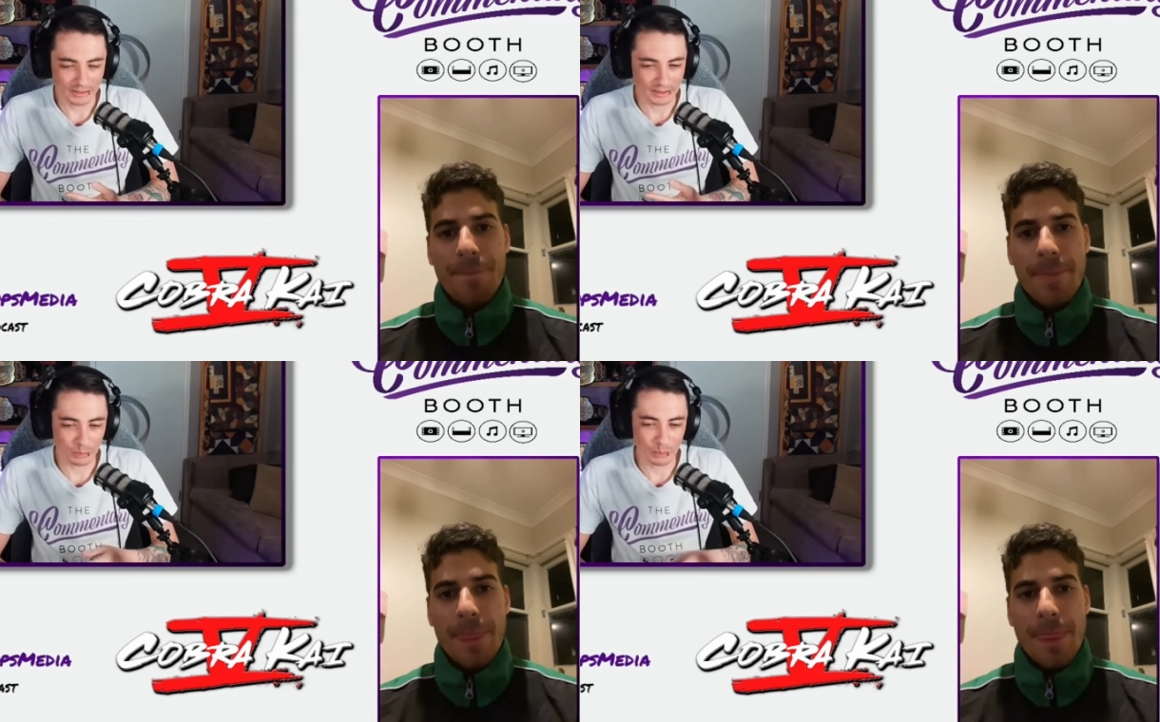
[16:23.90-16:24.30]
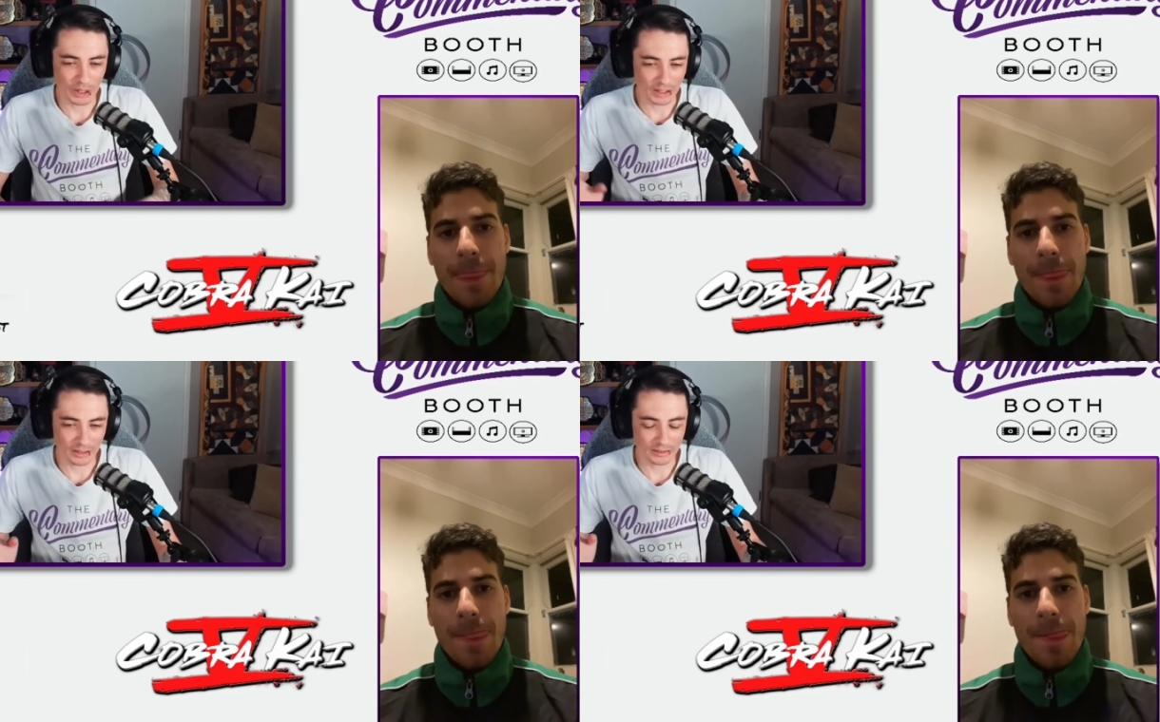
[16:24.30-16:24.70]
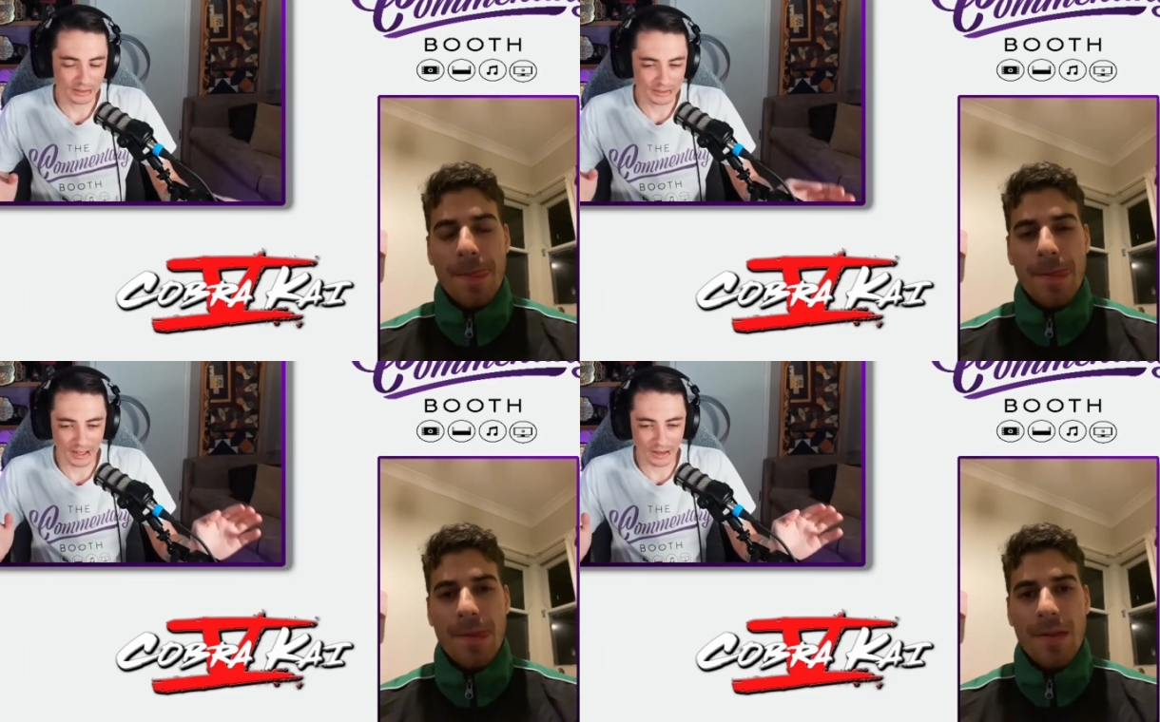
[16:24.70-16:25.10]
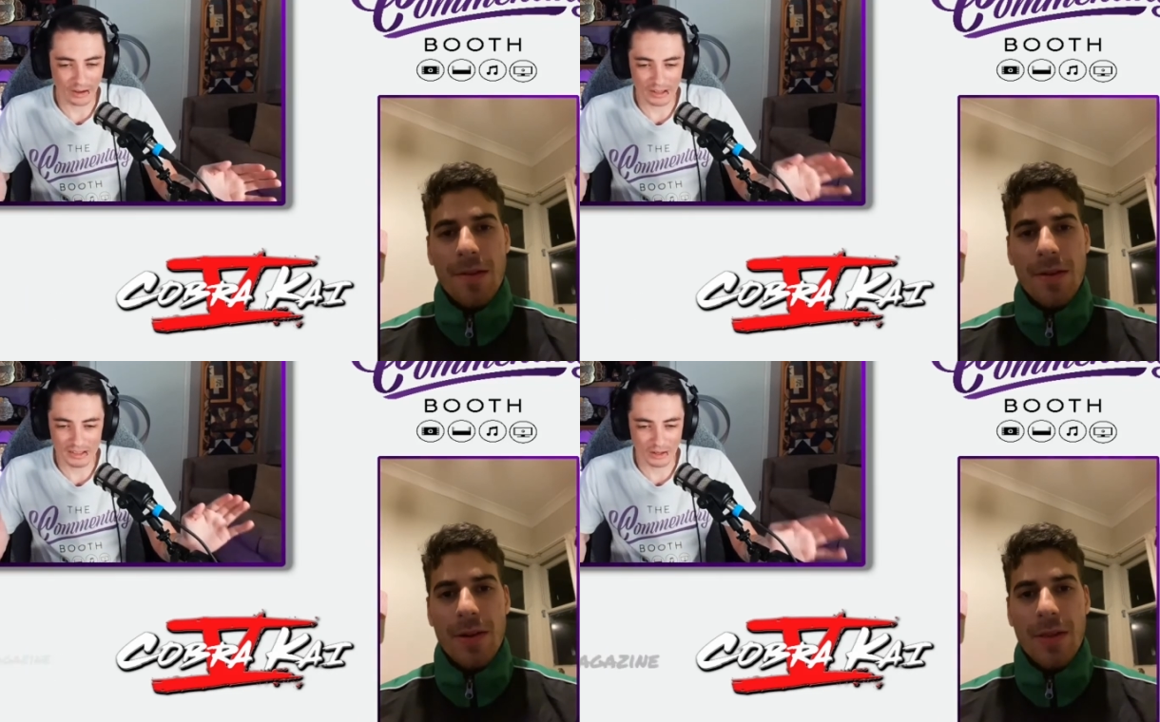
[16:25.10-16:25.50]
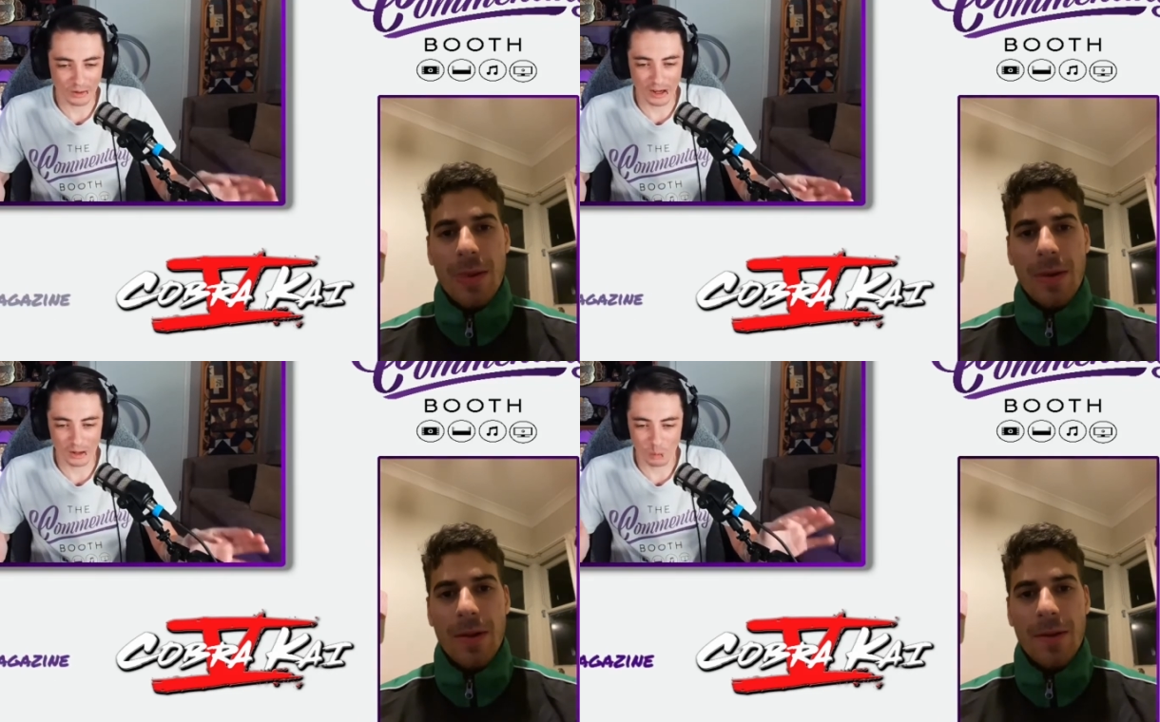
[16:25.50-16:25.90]
Speaker 1: this big Sekai
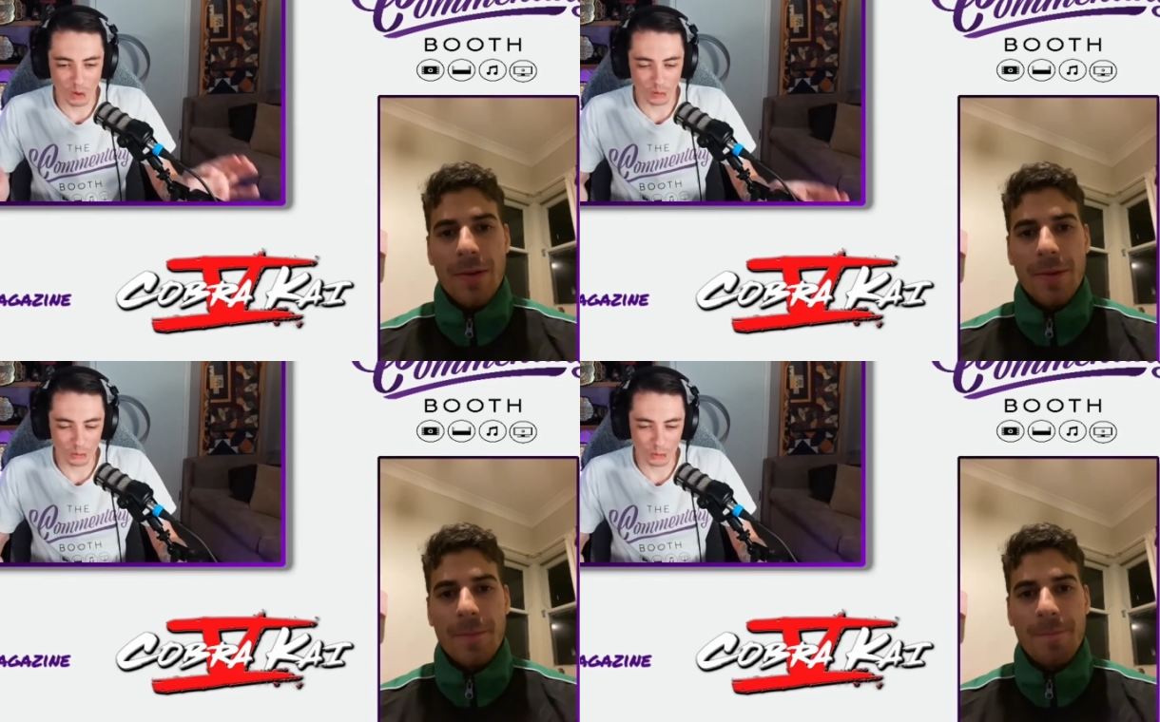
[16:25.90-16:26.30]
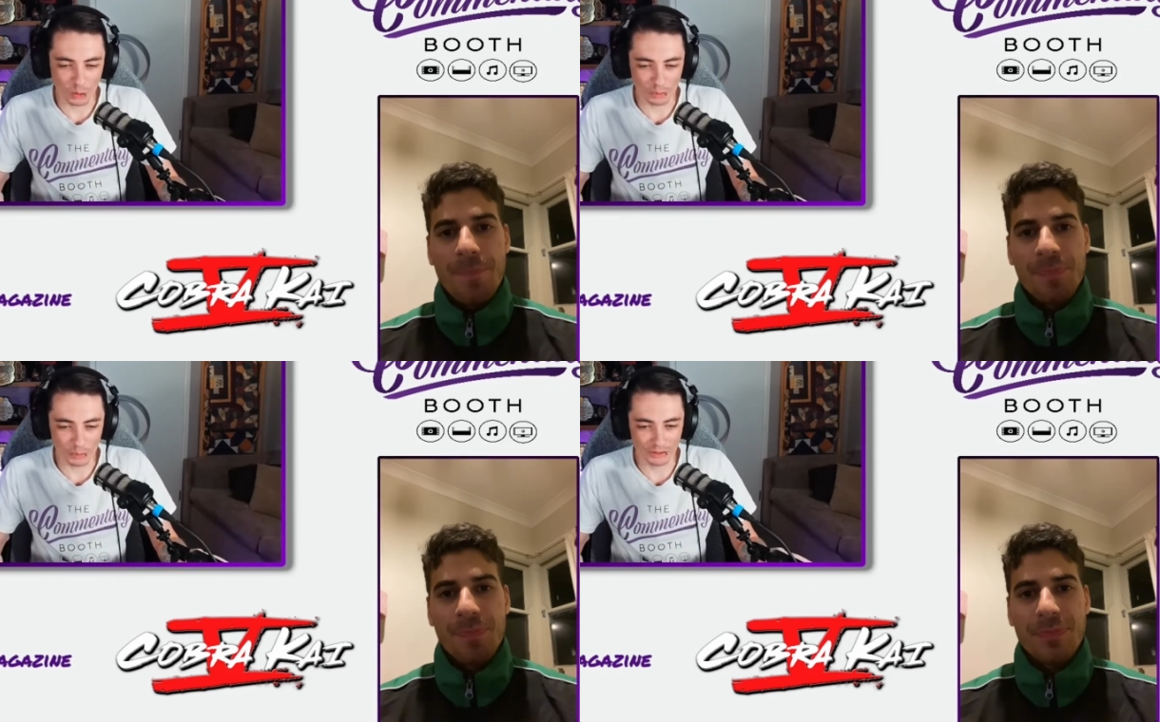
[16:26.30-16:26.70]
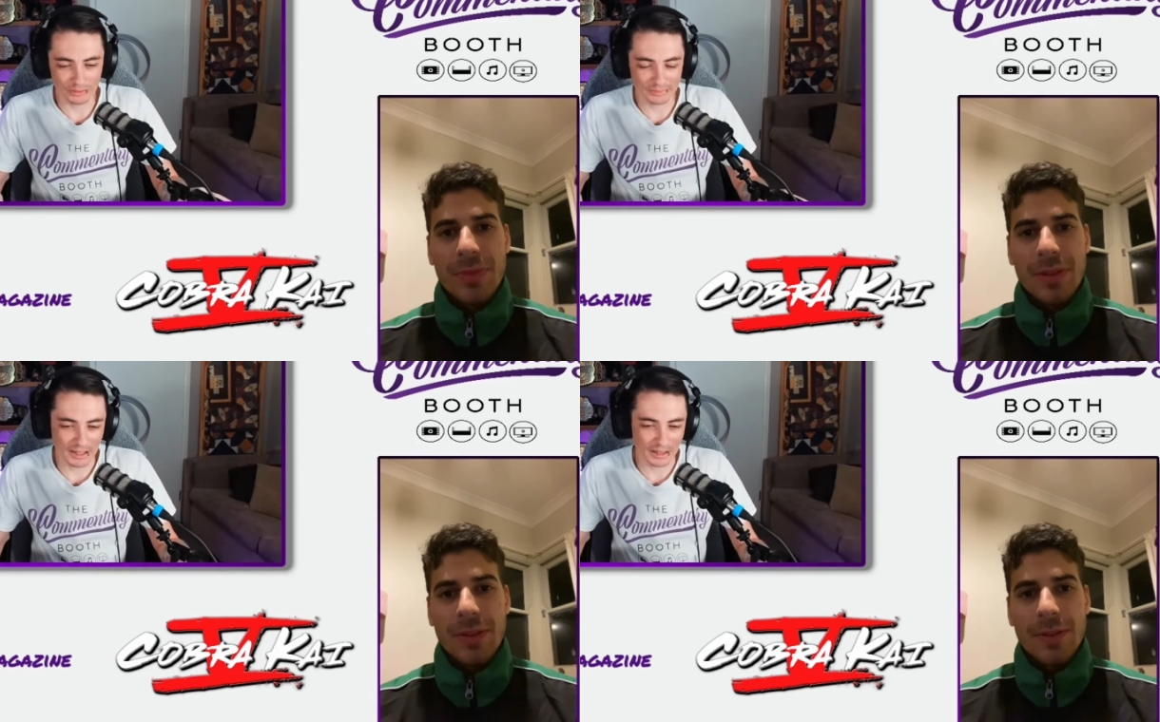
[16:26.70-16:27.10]
Taikai world tournament.